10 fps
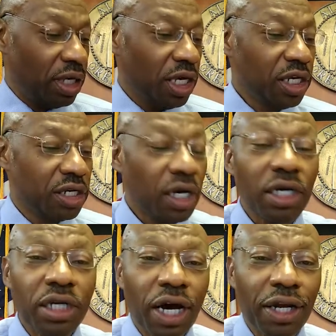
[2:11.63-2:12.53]
He
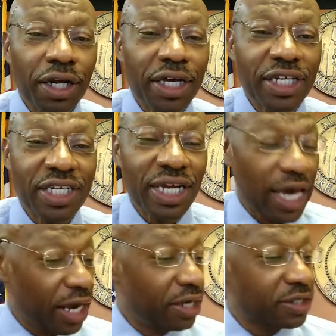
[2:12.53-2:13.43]
ducked under his
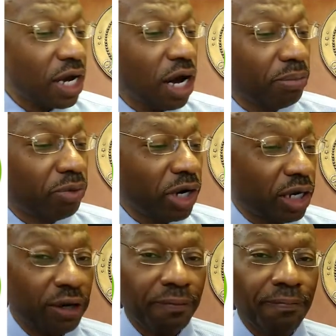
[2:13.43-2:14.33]
Nana's
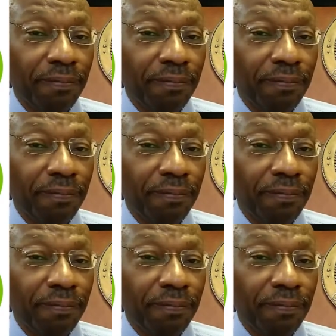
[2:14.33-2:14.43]
umbrella,